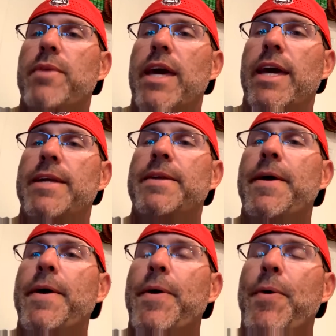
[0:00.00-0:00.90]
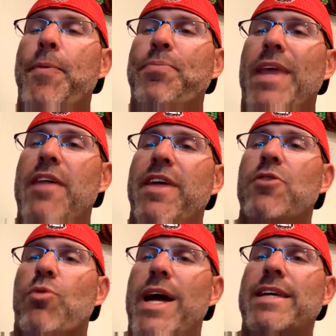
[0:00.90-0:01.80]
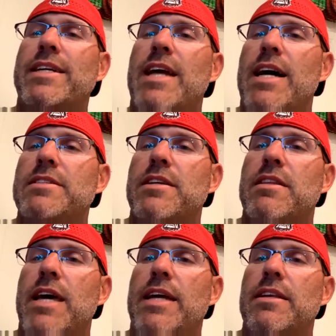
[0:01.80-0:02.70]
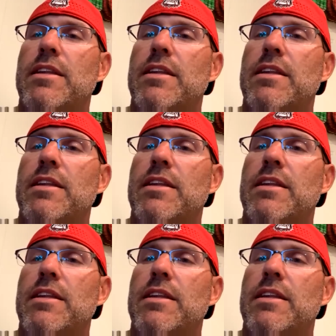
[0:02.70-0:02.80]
And I think recognizing that